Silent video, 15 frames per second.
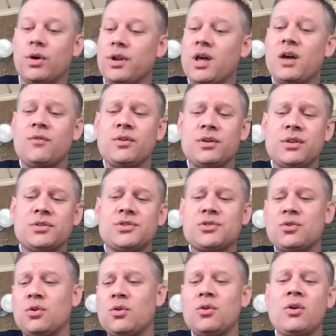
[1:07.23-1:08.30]
whatever the
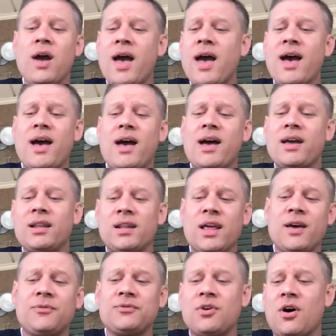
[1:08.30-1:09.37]
store had
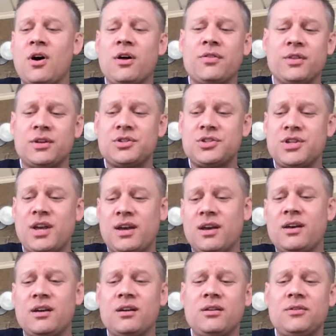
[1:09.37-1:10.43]
left on the
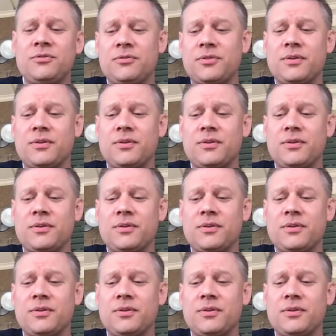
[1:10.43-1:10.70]
shelf